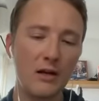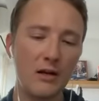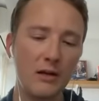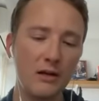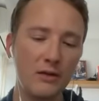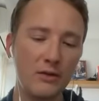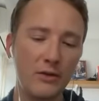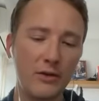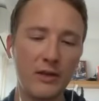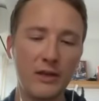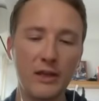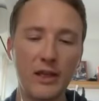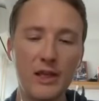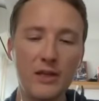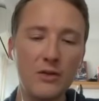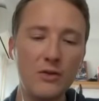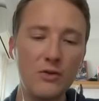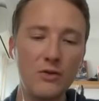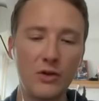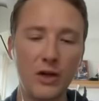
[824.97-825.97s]
doing the
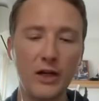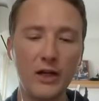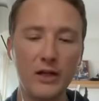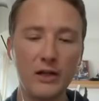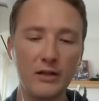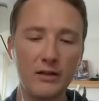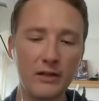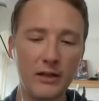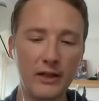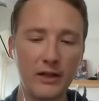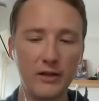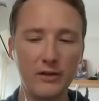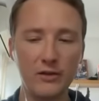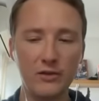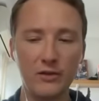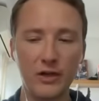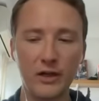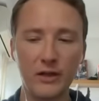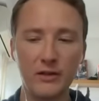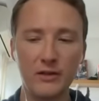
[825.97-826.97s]
K2 trek, like other
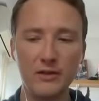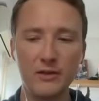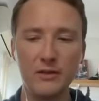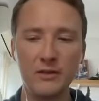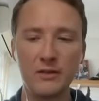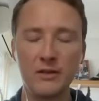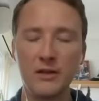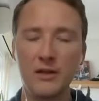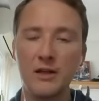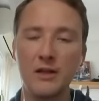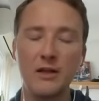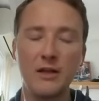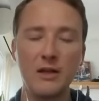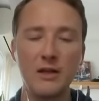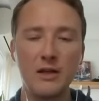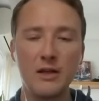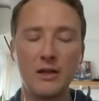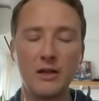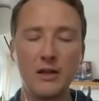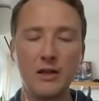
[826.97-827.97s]
trekkers,
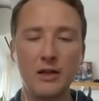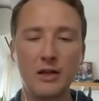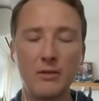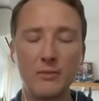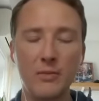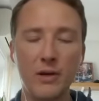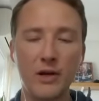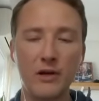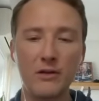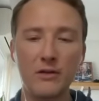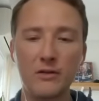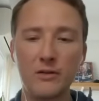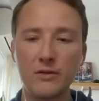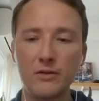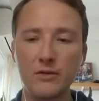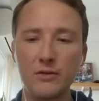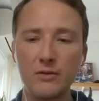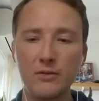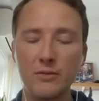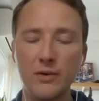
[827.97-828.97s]
compared
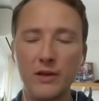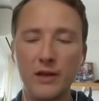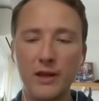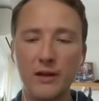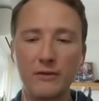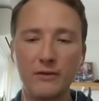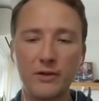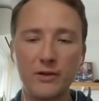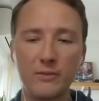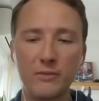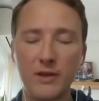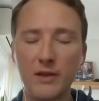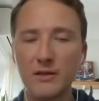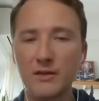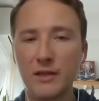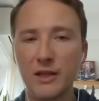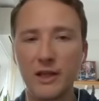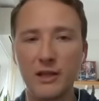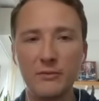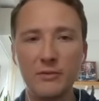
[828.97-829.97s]
to Everest Base
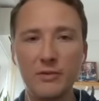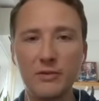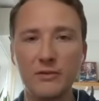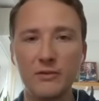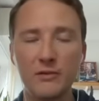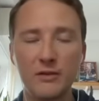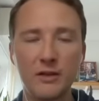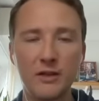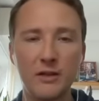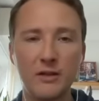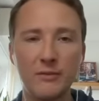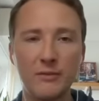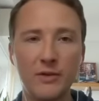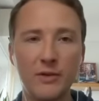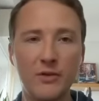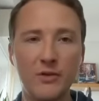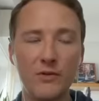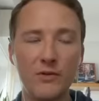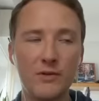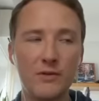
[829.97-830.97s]
Camp.
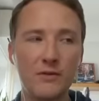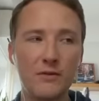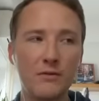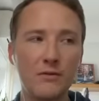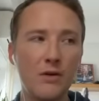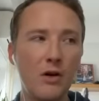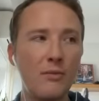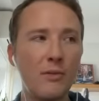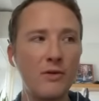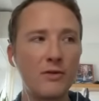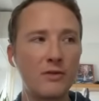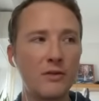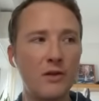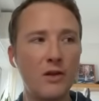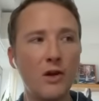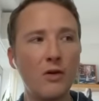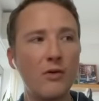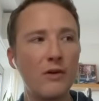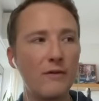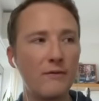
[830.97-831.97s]
There's almost
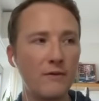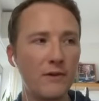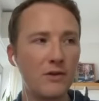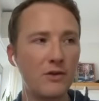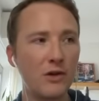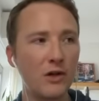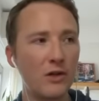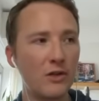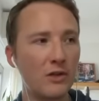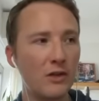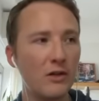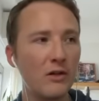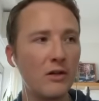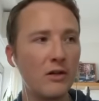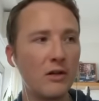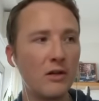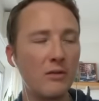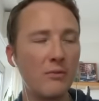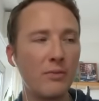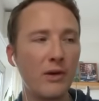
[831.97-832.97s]
no infrastructure
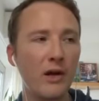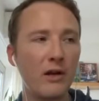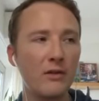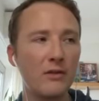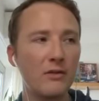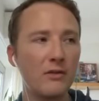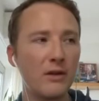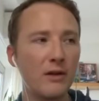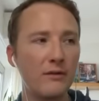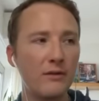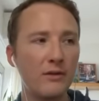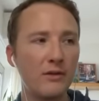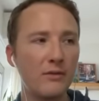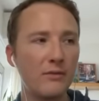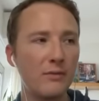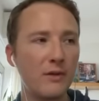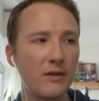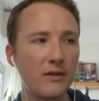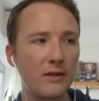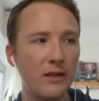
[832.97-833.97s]
compared to Everest
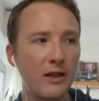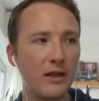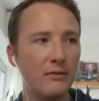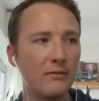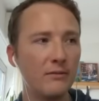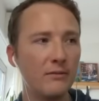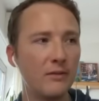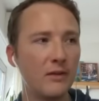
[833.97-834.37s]
Base Camp.